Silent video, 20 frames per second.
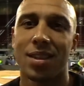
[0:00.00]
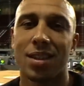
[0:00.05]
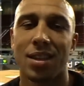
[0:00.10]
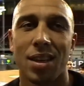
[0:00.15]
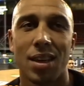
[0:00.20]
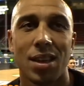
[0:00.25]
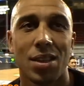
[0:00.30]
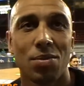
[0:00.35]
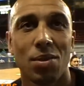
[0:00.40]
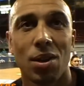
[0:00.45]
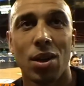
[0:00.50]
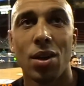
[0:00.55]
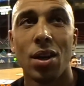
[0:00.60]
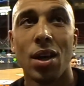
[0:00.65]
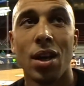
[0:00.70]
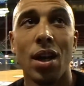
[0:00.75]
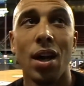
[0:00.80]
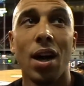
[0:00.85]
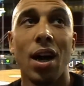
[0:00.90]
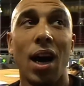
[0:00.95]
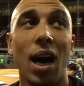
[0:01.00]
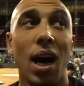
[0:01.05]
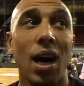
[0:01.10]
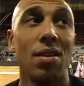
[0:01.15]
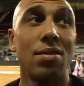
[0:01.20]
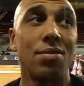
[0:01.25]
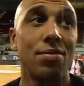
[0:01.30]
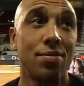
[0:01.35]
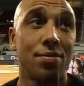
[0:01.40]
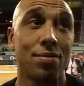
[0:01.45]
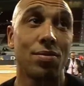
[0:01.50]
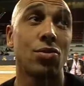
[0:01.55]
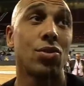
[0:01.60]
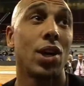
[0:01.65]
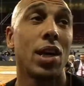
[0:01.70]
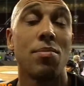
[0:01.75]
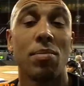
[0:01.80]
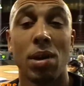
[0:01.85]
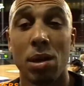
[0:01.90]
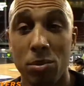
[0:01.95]
Yes, well, I have
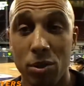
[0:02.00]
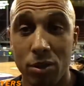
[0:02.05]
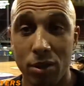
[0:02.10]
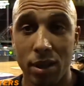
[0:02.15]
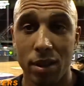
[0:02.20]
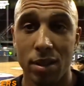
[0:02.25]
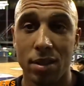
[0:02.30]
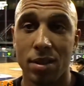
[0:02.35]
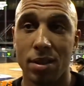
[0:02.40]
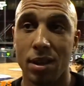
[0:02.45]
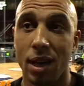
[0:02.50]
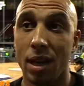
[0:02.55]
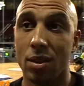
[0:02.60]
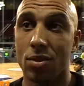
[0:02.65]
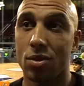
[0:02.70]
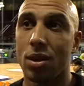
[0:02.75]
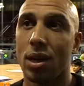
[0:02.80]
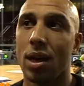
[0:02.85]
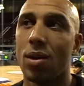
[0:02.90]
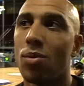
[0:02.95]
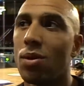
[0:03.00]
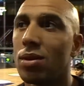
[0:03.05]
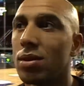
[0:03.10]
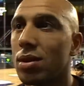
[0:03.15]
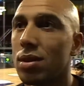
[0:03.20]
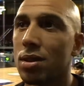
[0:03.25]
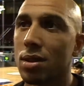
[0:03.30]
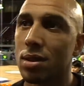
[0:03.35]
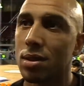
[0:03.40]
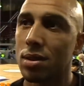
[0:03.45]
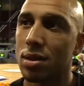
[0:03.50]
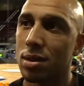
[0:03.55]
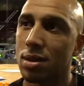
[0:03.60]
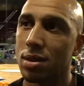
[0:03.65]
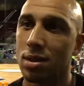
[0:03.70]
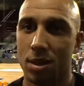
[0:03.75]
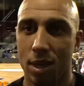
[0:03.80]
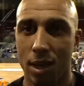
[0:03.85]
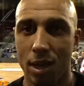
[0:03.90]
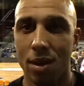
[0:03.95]
great memories. Actually, I wanted to
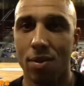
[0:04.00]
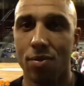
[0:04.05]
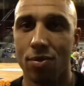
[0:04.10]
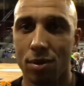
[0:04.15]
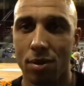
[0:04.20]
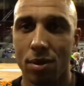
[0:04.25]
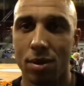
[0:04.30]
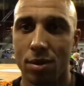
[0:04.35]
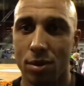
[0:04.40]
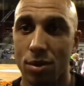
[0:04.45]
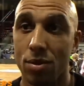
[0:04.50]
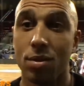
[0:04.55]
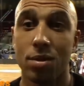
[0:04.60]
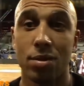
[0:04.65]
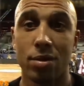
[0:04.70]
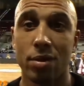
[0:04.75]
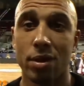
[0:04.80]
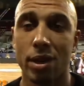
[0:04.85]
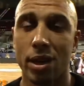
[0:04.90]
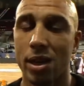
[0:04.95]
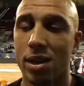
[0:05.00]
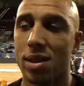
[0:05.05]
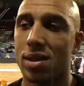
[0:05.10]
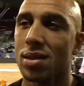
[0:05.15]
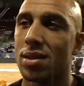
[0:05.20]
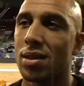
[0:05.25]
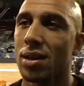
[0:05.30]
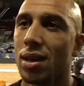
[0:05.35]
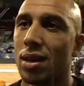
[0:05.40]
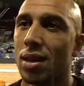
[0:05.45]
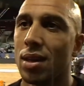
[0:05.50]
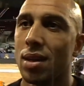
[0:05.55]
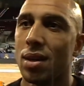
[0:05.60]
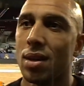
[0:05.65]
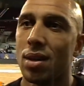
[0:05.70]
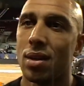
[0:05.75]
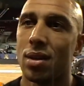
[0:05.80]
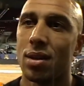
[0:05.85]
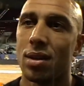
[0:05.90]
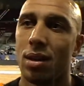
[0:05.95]
stay for 2 or 3 years.
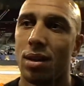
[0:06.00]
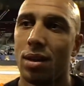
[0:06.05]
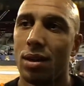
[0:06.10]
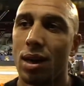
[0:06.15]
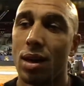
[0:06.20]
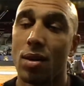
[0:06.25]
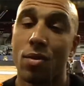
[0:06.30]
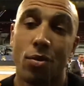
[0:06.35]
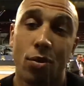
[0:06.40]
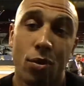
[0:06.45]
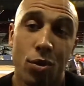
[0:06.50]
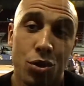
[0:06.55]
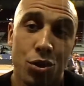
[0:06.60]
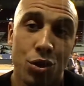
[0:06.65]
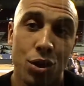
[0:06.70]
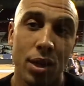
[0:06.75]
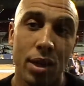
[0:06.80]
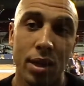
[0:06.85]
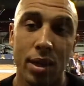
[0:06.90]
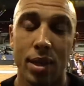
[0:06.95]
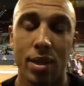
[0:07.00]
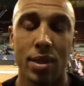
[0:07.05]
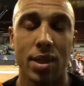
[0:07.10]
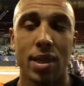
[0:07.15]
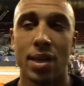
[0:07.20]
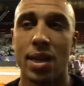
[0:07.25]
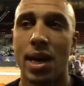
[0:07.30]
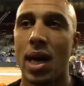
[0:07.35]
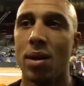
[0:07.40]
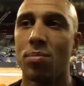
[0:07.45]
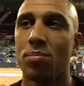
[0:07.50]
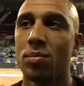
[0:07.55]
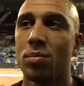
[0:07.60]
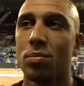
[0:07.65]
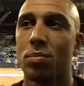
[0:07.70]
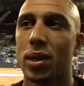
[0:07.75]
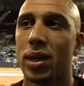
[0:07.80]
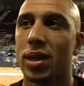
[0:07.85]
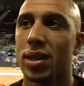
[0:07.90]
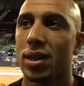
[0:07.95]
Unfortunately, it didn't happen,
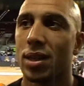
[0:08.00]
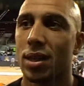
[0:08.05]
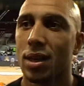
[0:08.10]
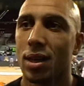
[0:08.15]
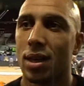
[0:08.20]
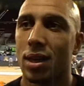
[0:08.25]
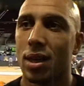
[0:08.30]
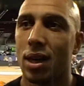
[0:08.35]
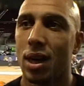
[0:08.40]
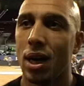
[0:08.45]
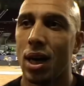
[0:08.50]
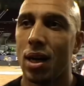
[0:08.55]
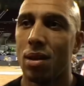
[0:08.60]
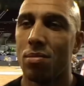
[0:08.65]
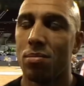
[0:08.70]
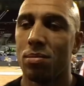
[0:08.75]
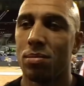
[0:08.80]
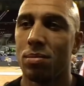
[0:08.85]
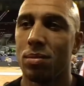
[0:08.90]
but I